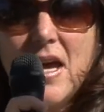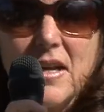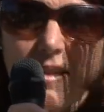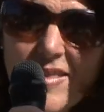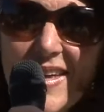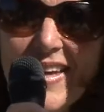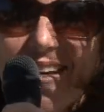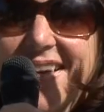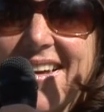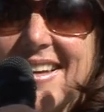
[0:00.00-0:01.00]
And I
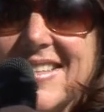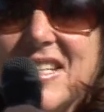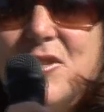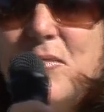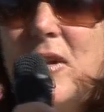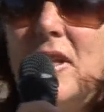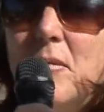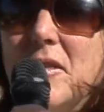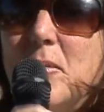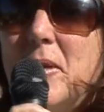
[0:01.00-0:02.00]
think, is this really
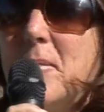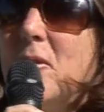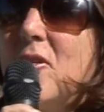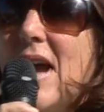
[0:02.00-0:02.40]
what the people